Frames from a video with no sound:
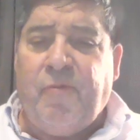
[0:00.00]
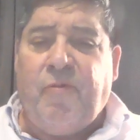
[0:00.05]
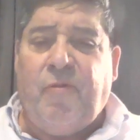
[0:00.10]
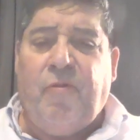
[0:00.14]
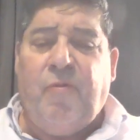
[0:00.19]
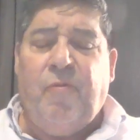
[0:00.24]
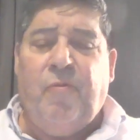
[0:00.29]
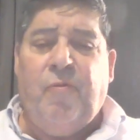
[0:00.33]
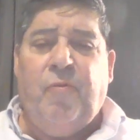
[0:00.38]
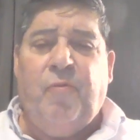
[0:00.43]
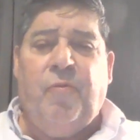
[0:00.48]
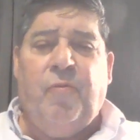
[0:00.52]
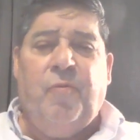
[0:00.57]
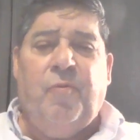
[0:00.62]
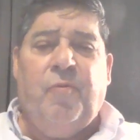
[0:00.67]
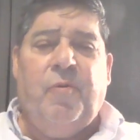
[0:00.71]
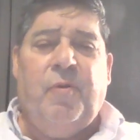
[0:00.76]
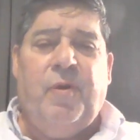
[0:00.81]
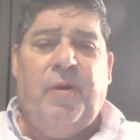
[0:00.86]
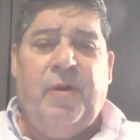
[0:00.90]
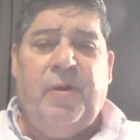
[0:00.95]
to
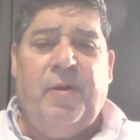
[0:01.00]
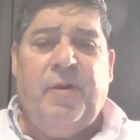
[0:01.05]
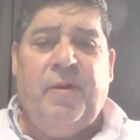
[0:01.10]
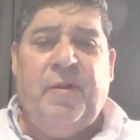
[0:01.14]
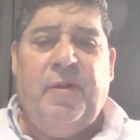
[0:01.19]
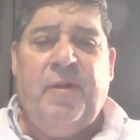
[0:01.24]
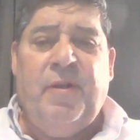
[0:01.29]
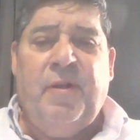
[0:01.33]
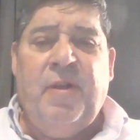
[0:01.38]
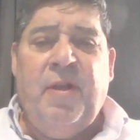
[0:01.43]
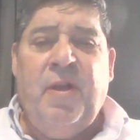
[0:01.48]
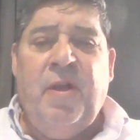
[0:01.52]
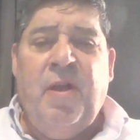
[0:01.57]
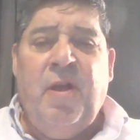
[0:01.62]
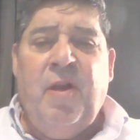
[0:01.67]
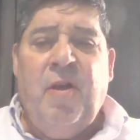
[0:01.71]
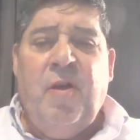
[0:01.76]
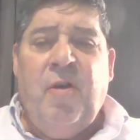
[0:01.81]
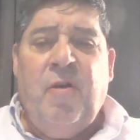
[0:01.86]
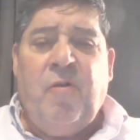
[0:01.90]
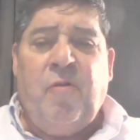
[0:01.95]

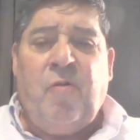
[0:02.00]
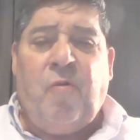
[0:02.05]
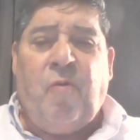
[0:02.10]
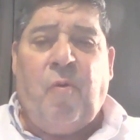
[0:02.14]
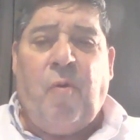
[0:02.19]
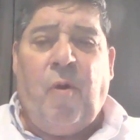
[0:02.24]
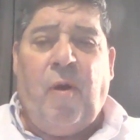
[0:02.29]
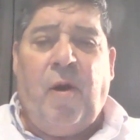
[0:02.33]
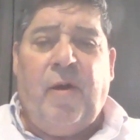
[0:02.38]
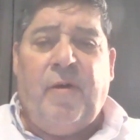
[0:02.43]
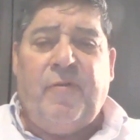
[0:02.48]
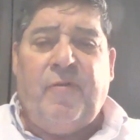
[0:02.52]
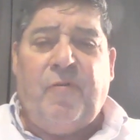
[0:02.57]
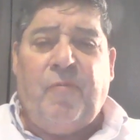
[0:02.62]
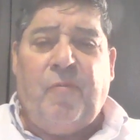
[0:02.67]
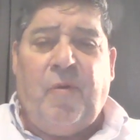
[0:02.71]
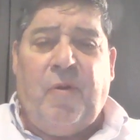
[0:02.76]
cross